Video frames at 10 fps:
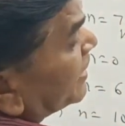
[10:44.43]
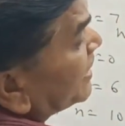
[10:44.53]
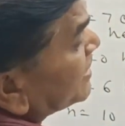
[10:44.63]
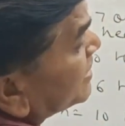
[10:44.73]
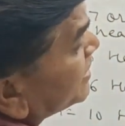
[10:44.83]

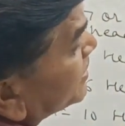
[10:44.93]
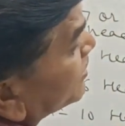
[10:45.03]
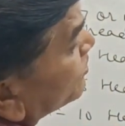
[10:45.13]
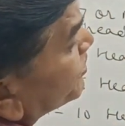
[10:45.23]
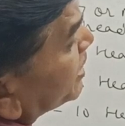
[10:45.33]
tan
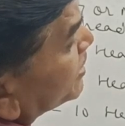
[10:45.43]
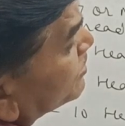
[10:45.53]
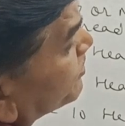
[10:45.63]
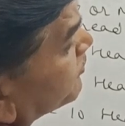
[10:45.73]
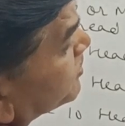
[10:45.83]
C0 p raised to
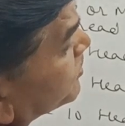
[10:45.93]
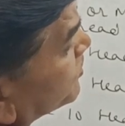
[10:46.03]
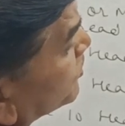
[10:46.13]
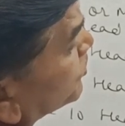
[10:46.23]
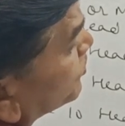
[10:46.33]
power
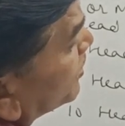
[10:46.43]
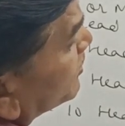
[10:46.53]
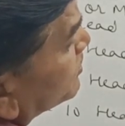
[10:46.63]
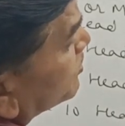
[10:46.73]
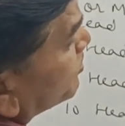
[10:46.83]
0 q
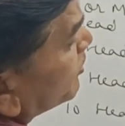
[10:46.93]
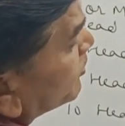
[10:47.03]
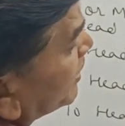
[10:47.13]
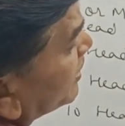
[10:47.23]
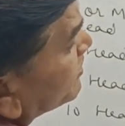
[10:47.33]
raised to power
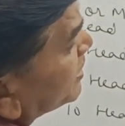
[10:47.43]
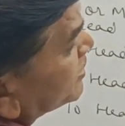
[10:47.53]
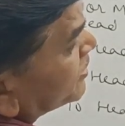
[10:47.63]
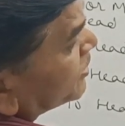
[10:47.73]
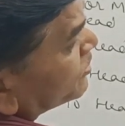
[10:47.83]
10 minus
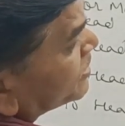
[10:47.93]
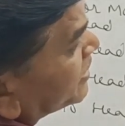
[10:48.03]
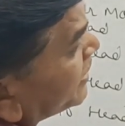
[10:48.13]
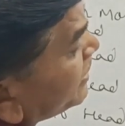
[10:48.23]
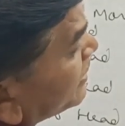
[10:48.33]
0 is
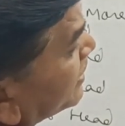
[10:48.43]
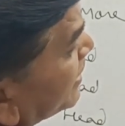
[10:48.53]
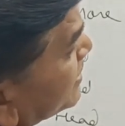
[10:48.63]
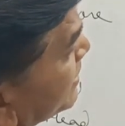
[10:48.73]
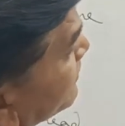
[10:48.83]
10,
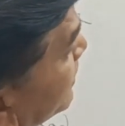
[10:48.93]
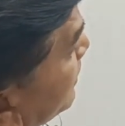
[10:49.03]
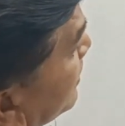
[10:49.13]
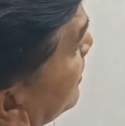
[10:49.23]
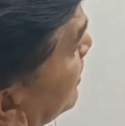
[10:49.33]
tan
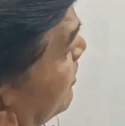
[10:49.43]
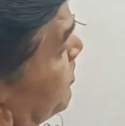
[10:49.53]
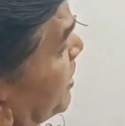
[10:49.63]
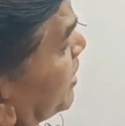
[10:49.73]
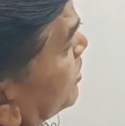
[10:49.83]
C1
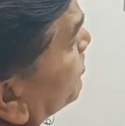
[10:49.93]
p raised to